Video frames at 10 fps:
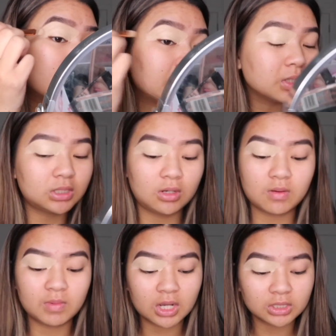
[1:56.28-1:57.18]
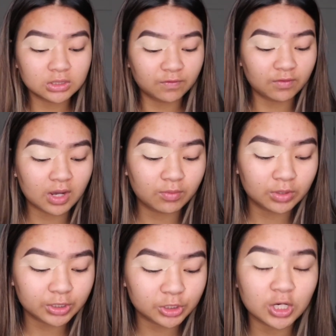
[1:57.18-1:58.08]
me on Instagram and asked if I
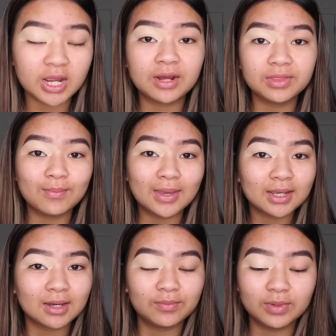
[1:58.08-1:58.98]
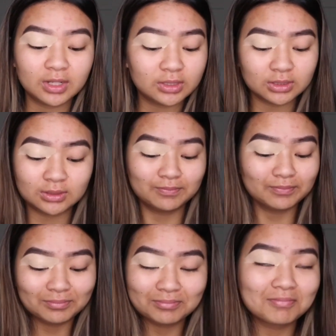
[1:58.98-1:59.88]
wanted to try out their makeup, and
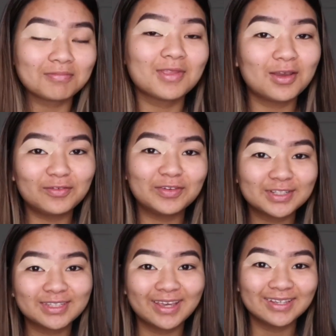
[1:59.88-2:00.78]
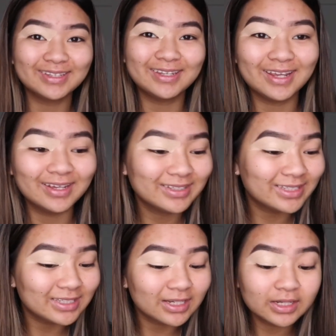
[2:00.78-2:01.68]
obviously I said yes.